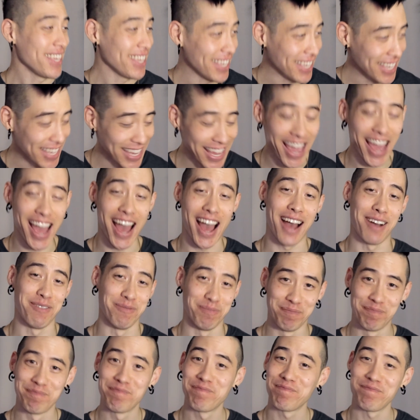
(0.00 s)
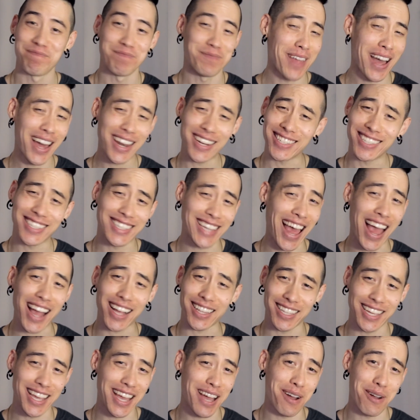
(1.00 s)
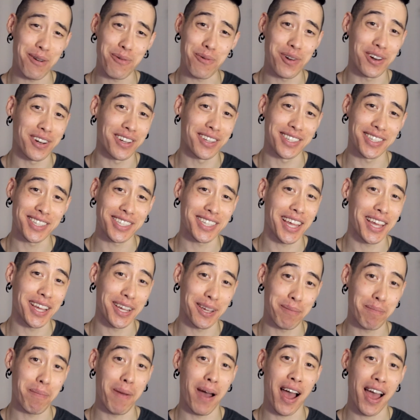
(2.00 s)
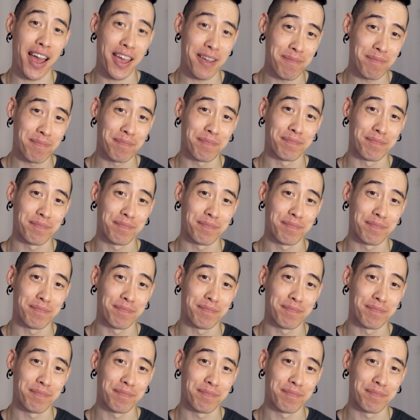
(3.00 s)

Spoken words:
Yeah, not exactly how I wanted to say goodbye.